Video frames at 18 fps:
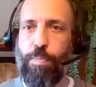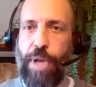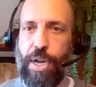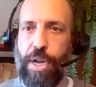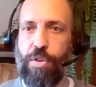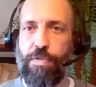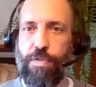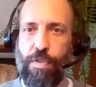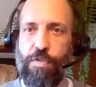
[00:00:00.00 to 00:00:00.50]

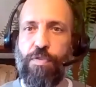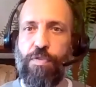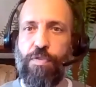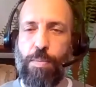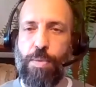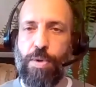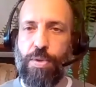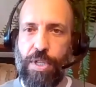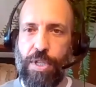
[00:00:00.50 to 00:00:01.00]
better for
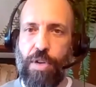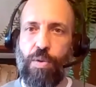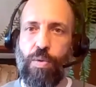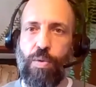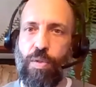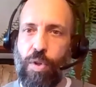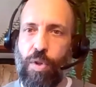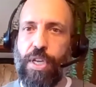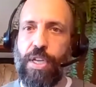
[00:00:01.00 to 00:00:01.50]
farmers that are
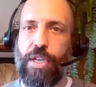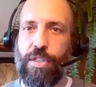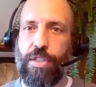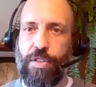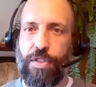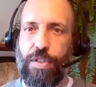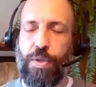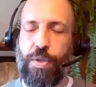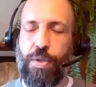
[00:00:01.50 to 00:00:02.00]
looking
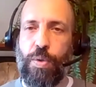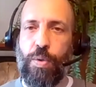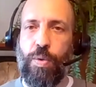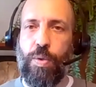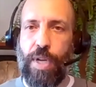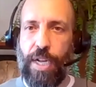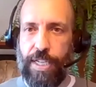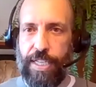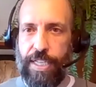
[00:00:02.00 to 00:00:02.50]
to
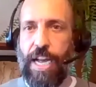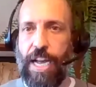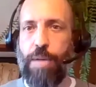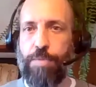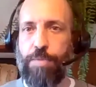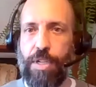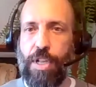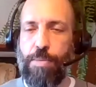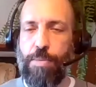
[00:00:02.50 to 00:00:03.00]
adapt
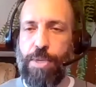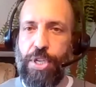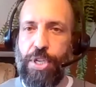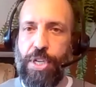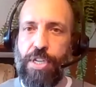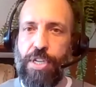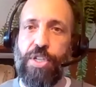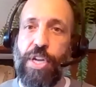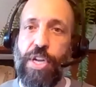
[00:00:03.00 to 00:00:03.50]
to climate
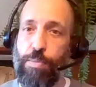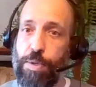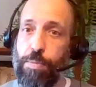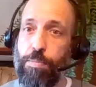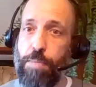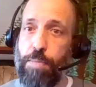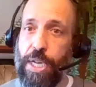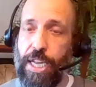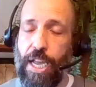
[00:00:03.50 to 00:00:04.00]
change and help to
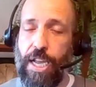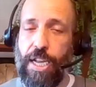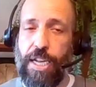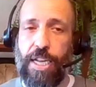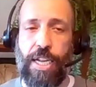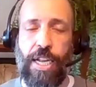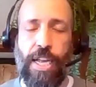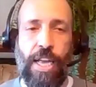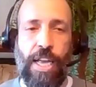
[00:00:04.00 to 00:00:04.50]
mitigate
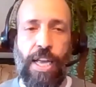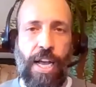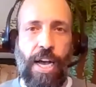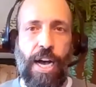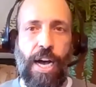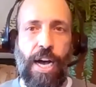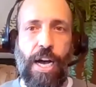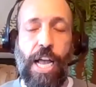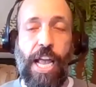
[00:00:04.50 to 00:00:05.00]
it.
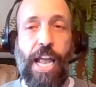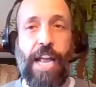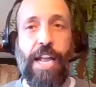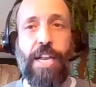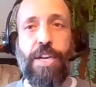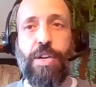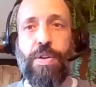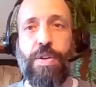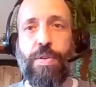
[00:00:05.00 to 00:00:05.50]

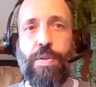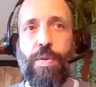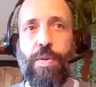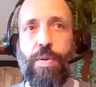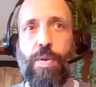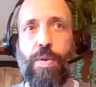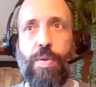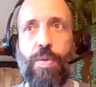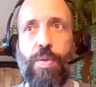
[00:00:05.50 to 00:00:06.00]
And
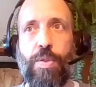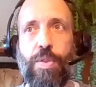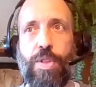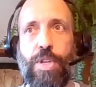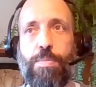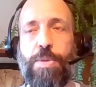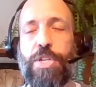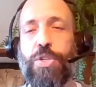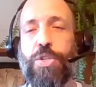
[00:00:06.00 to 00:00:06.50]

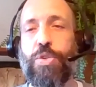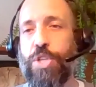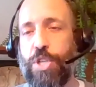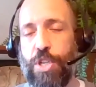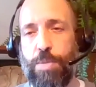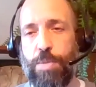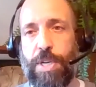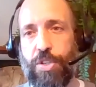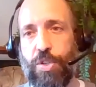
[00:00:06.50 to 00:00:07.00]
the administration
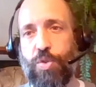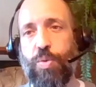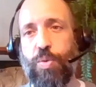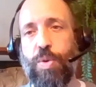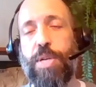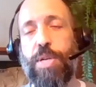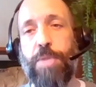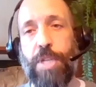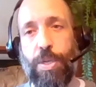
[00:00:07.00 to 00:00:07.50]
has been
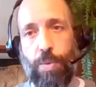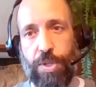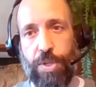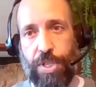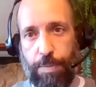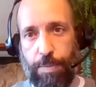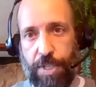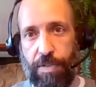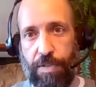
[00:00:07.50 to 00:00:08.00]
extremely
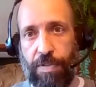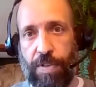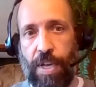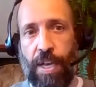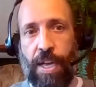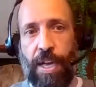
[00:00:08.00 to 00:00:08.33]
receptive.